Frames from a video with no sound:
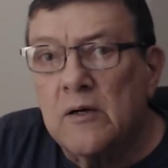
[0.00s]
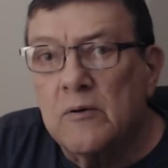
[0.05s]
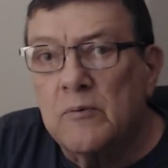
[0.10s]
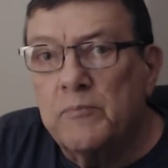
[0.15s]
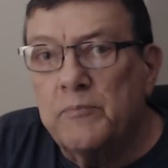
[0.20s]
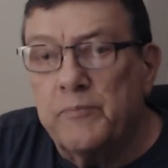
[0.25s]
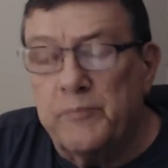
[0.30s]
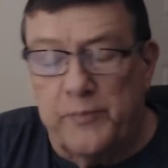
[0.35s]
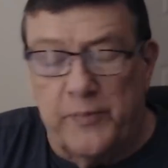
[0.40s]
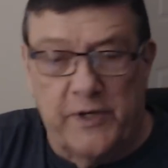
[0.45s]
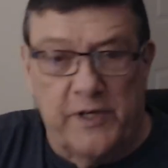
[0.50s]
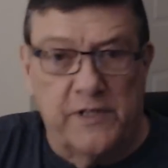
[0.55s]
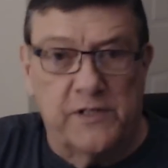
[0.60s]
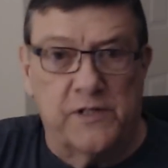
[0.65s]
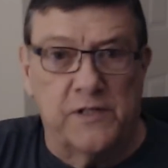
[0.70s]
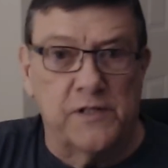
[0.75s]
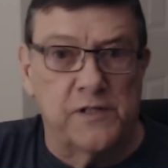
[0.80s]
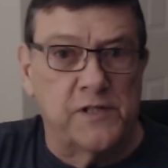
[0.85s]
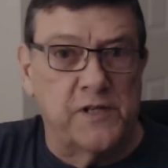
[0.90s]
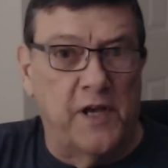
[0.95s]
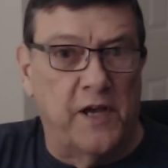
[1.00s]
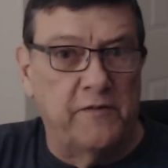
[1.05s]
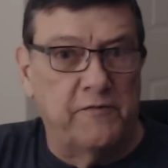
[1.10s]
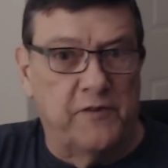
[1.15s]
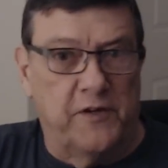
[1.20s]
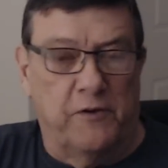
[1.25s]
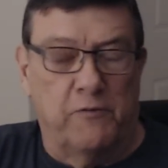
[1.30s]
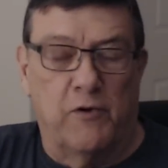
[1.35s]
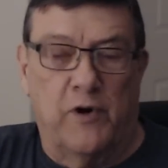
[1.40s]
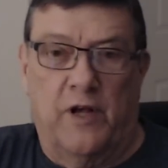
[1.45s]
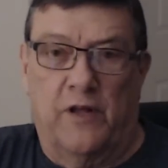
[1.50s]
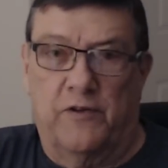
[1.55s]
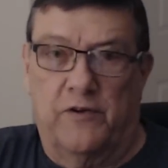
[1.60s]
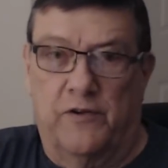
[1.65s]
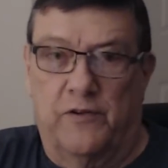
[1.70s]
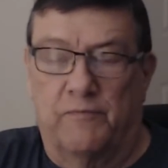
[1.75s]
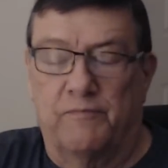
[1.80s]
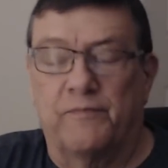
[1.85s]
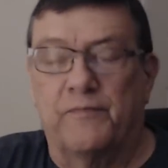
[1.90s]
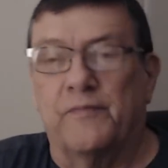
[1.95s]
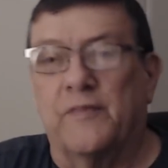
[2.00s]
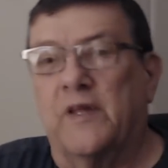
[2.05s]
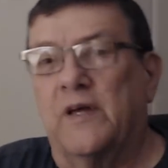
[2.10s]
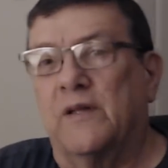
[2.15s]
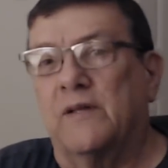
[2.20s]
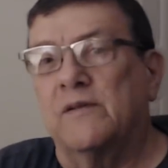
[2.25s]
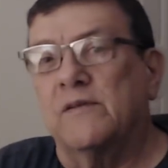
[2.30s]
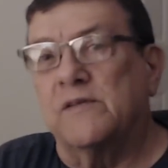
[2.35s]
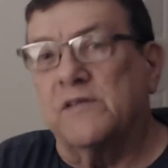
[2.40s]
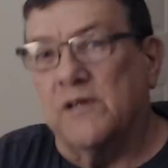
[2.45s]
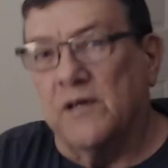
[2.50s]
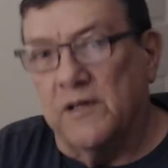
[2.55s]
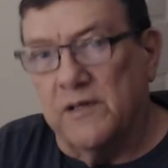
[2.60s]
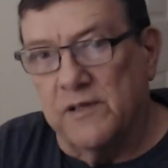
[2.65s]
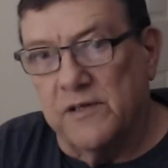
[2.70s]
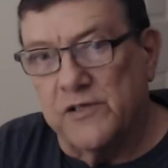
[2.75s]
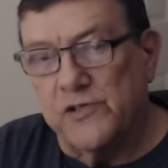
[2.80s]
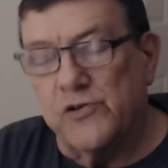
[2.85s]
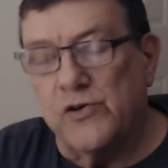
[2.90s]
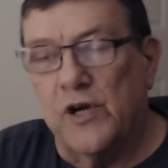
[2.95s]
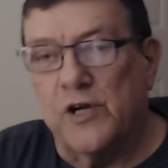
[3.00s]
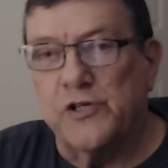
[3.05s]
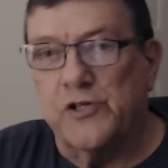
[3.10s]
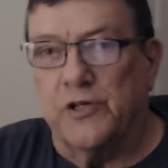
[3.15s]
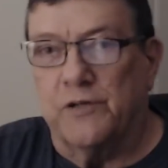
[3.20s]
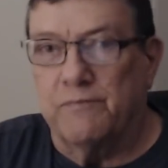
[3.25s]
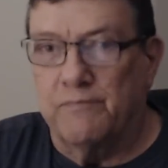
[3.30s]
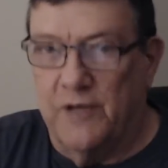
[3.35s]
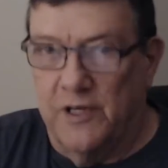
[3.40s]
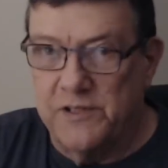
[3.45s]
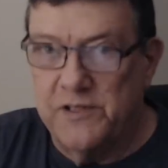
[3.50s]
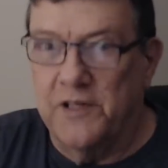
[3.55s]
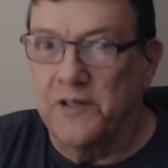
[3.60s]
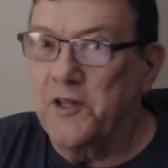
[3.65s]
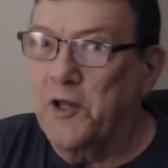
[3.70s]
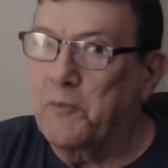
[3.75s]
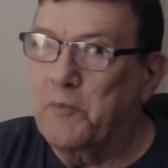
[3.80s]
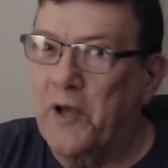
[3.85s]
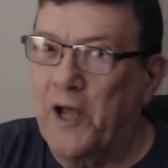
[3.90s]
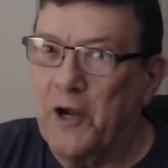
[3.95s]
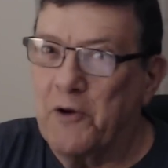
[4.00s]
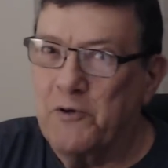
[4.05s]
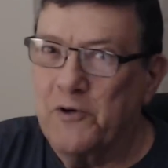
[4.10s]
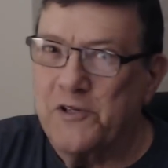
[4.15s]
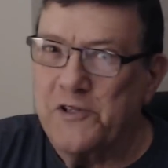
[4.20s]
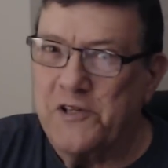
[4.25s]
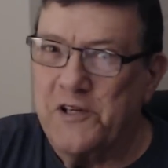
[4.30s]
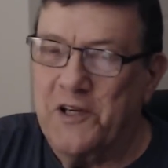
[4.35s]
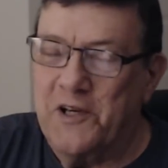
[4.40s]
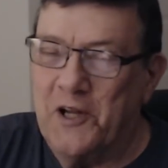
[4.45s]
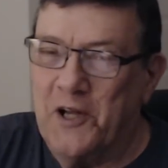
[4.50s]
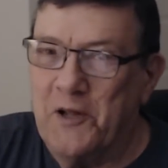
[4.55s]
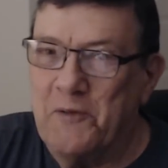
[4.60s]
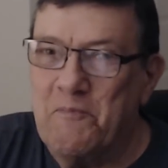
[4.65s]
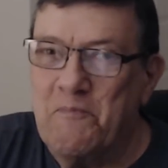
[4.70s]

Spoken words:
Peace and safety rather than sudden destruction. I said that backwards, didn't I?